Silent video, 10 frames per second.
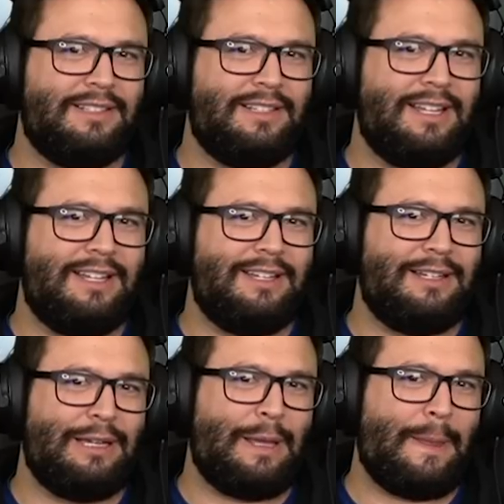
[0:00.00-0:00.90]

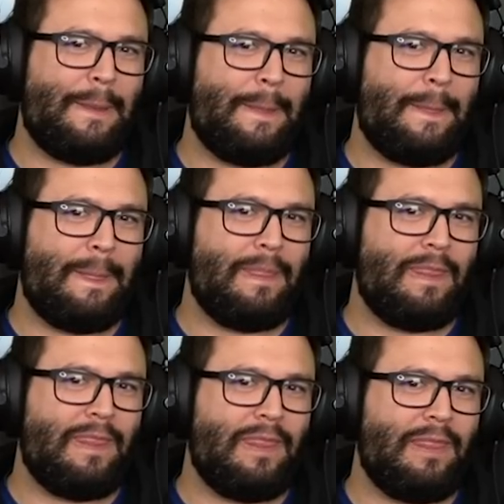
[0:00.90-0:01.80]

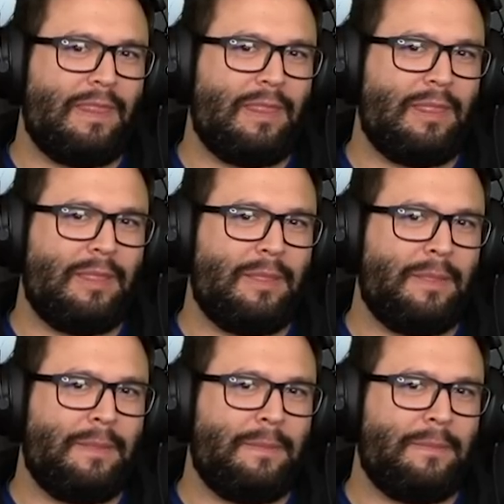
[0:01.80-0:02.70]

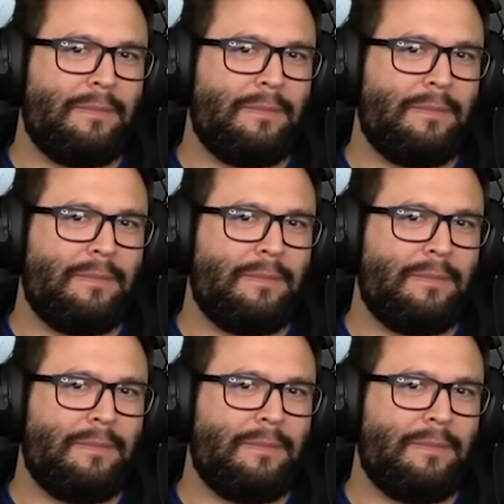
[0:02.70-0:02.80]
This person isn't speaking.